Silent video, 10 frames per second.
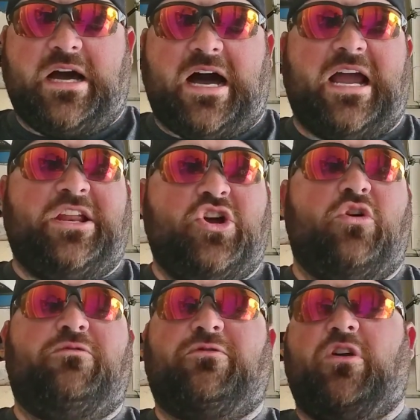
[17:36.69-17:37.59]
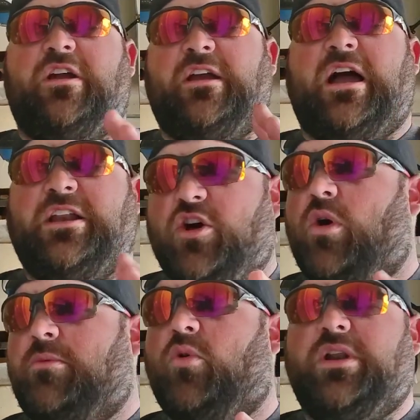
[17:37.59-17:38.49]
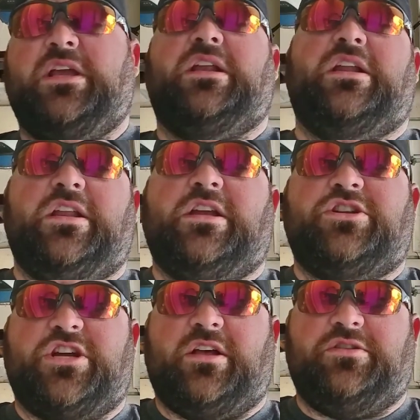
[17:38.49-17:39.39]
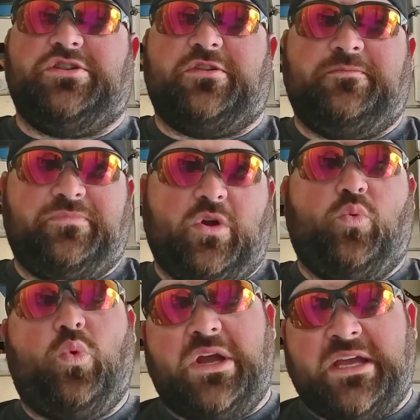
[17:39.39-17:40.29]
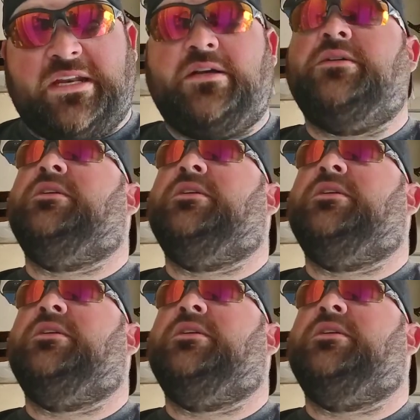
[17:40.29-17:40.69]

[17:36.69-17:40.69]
I know I'm going to get an Indian Challenger. When?